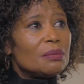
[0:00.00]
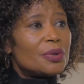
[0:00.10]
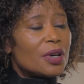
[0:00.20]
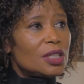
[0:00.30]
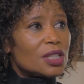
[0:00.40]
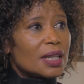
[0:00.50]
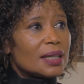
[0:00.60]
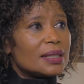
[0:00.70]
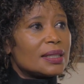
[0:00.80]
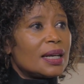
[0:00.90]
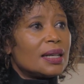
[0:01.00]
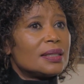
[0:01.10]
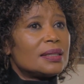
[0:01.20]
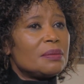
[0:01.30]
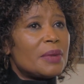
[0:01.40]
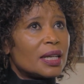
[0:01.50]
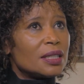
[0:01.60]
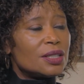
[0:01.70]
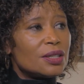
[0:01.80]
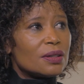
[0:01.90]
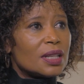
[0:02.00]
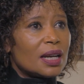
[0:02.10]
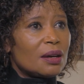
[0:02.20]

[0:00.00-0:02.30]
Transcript: projects at the magnitude that